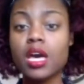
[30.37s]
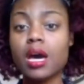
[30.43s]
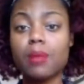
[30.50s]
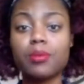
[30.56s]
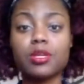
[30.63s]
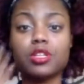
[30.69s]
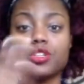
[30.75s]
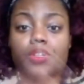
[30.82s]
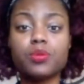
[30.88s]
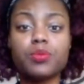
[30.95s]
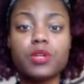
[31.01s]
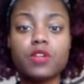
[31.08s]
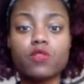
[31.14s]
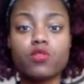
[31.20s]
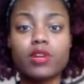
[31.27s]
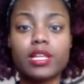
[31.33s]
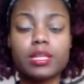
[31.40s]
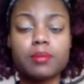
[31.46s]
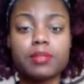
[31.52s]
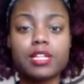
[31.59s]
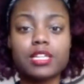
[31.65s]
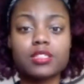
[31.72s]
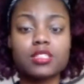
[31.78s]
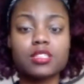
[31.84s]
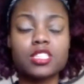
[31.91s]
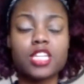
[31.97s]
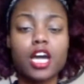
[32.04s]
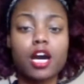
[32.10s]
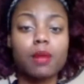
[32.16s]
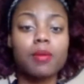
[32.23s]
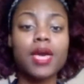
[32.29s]
I put a little bit of red lip gloss on
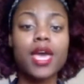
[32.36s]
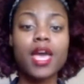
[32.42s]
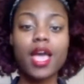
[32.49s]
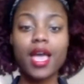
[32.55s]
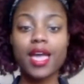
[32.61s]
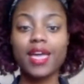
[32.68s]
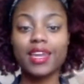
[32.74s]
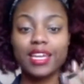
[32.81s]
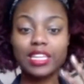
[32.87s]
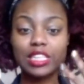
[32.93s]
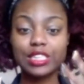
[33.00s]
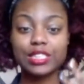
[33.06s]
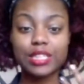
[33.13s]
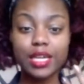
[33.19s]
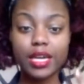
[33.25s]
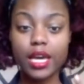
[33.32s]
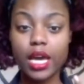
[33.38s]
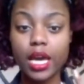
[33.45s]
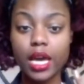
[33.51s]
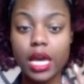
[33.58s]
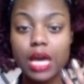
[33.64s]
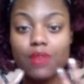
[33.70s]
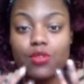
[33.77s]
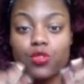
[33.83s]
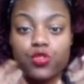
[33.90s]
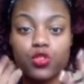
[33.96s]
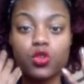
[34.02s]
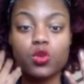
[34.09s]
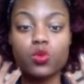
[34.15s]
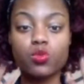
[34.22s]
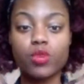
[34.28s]
top, and it looks like I have a
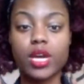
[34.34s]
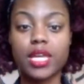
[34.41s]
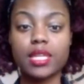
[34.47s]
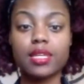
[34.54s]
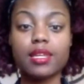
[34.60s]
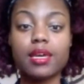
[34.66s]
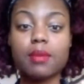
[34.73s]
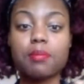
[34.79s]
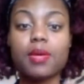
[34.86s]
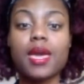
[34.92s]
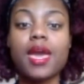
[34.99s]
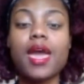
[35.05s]
full red lip.